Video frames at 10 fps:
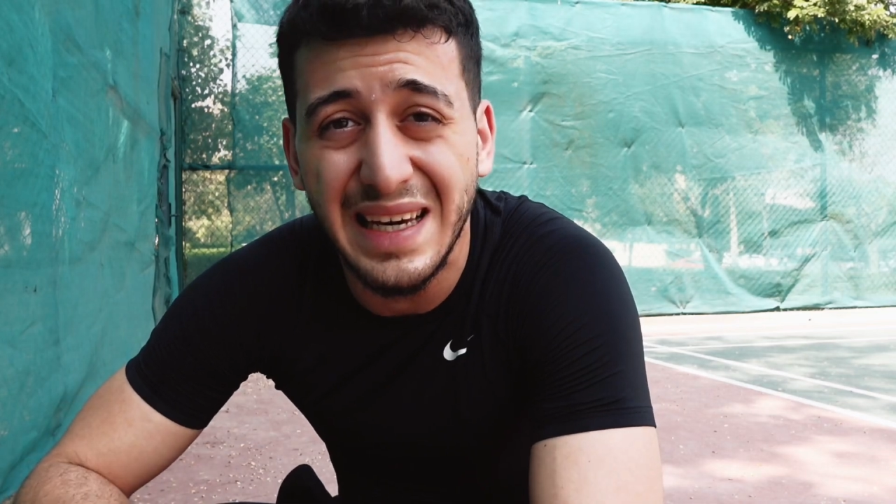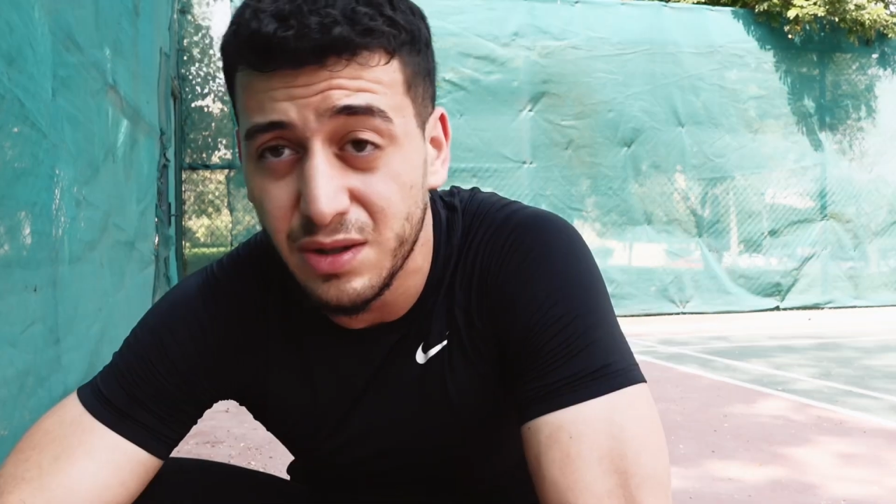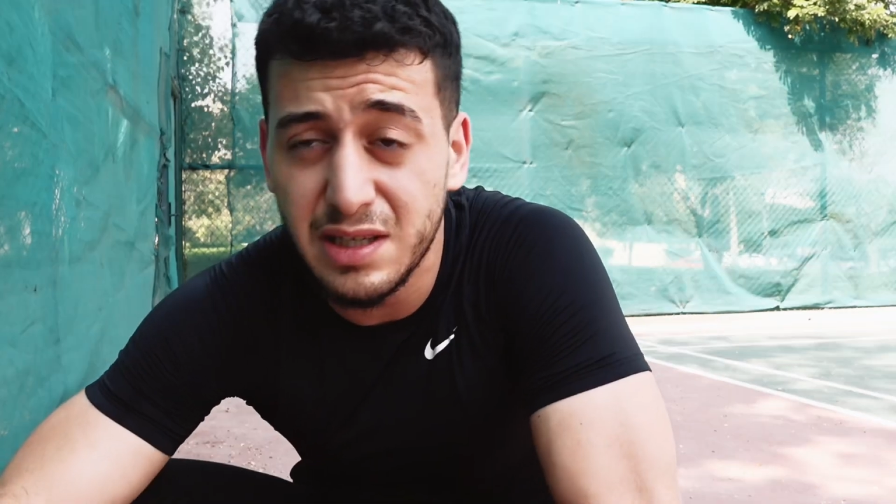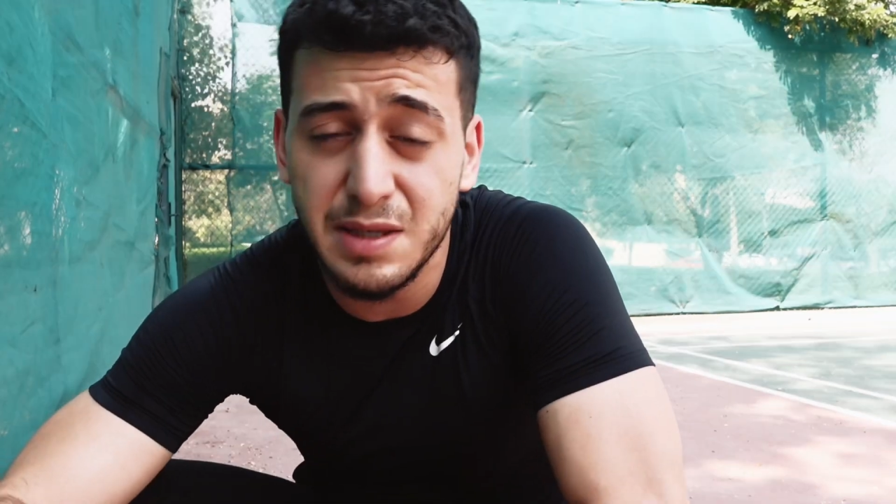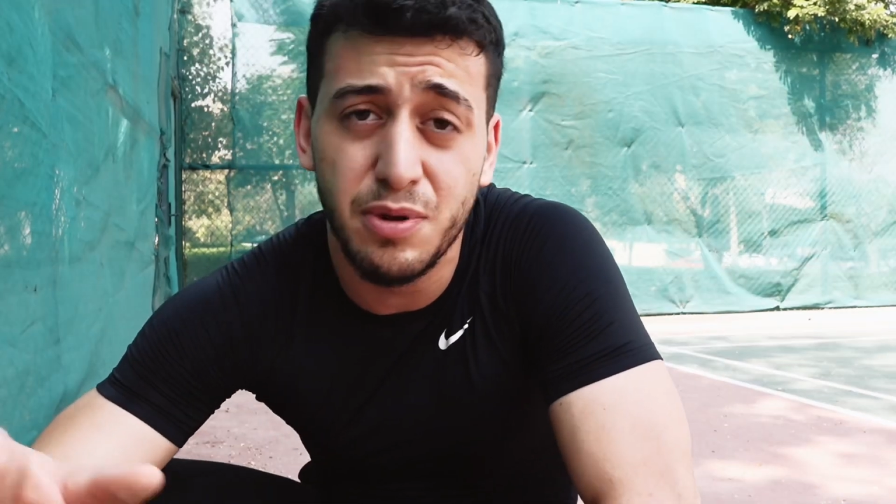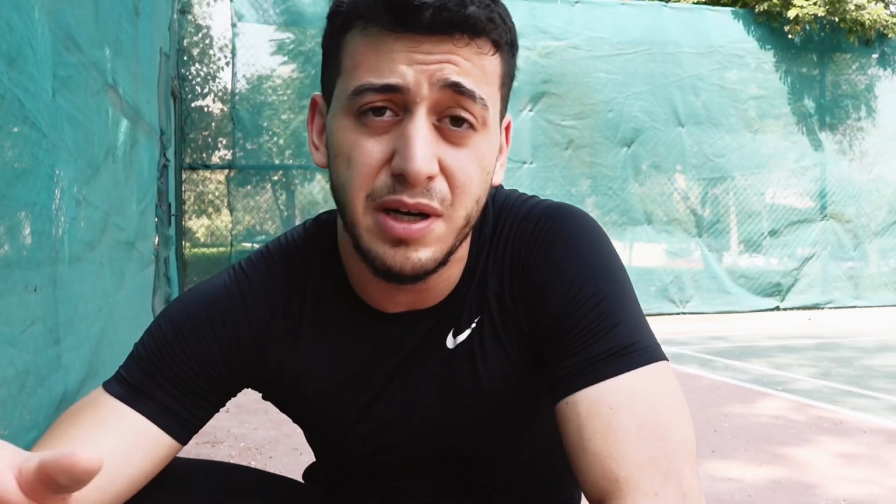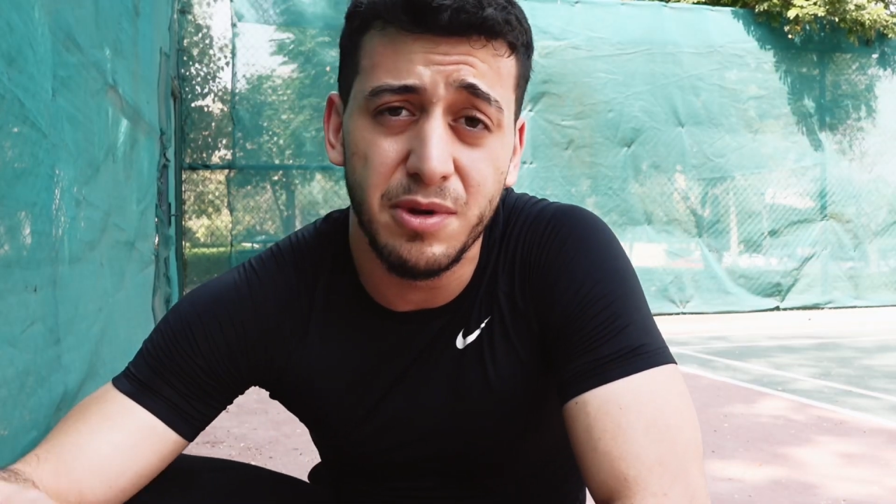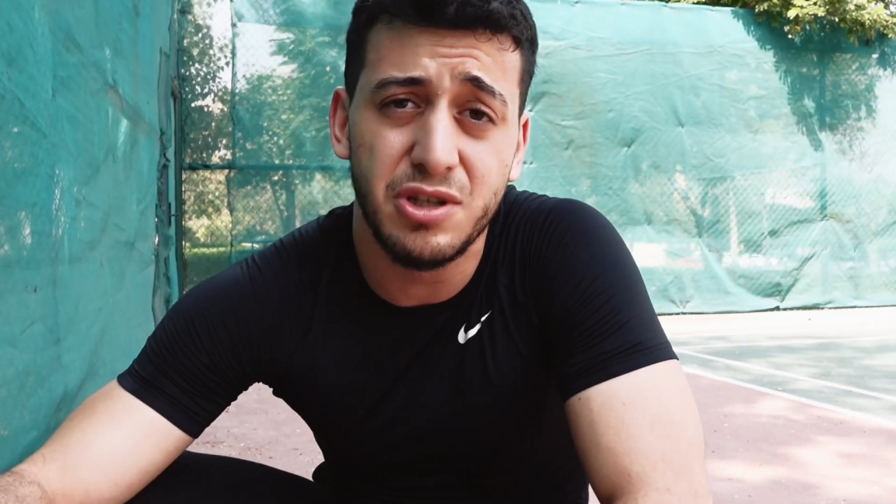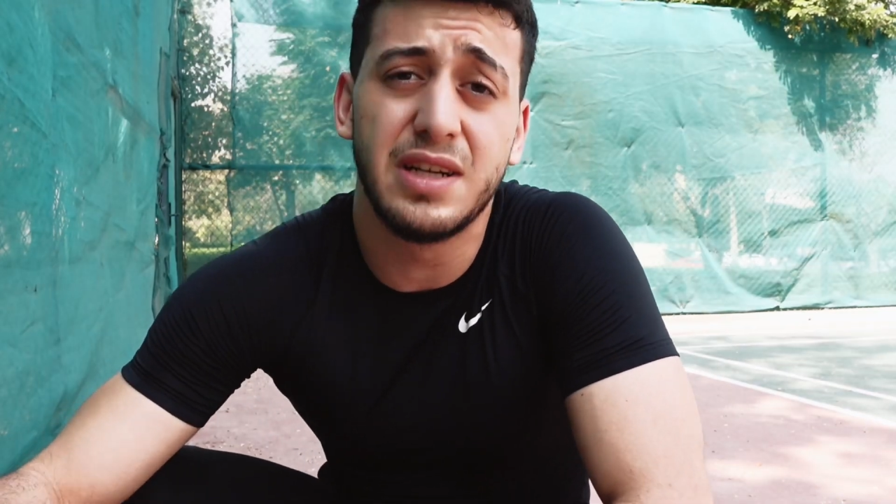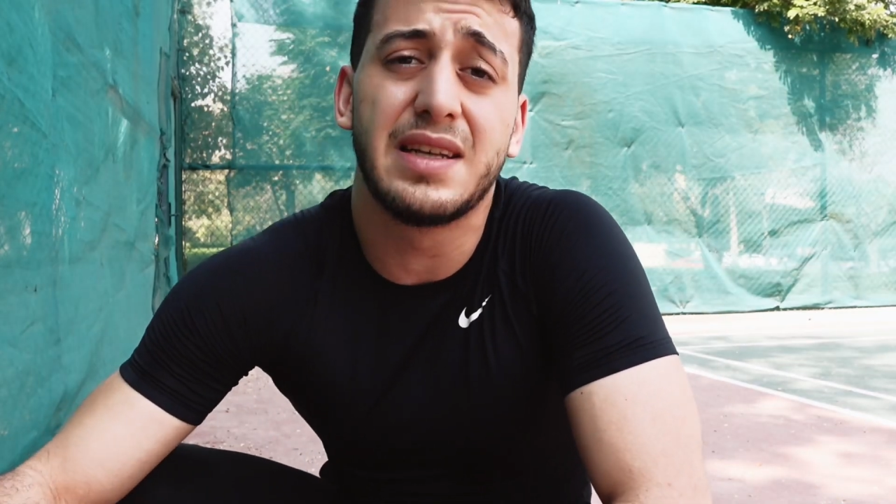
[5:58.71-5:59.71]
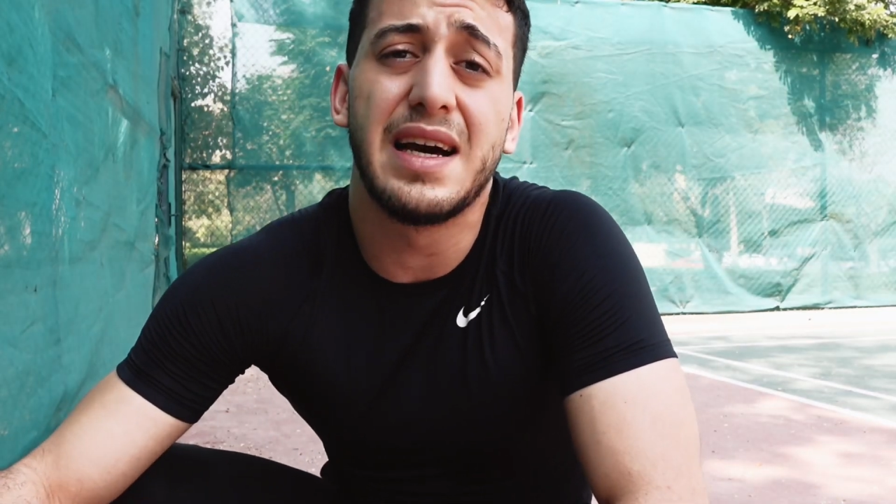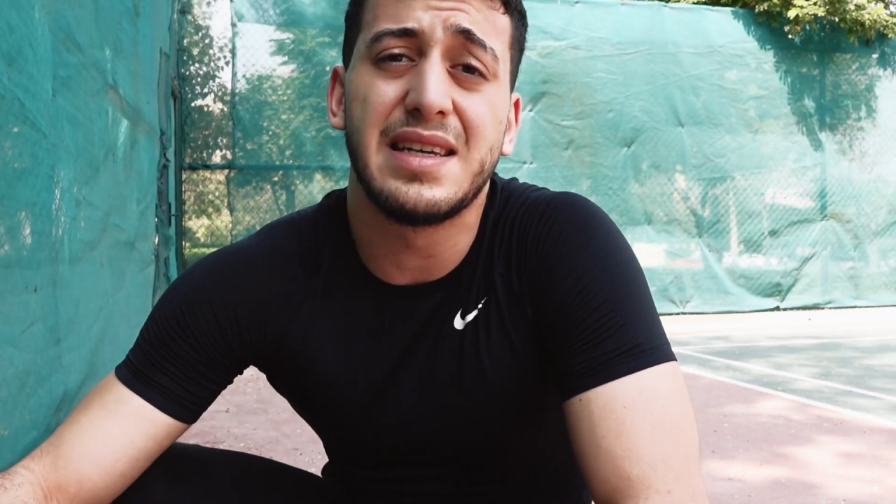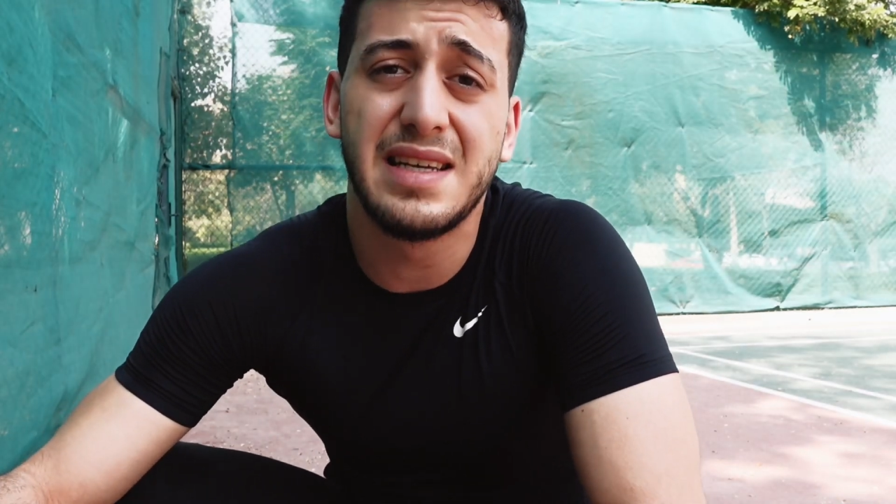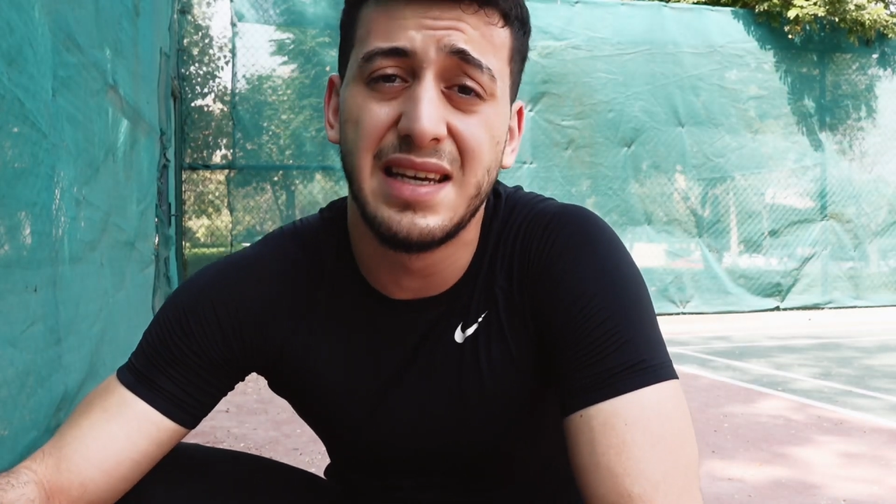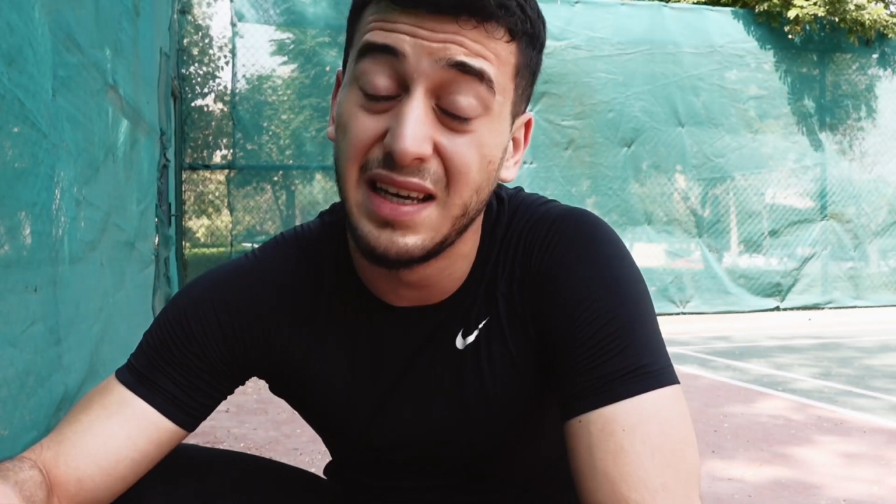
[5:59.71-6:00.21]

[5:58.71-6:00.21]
So this is pretty much it, guys.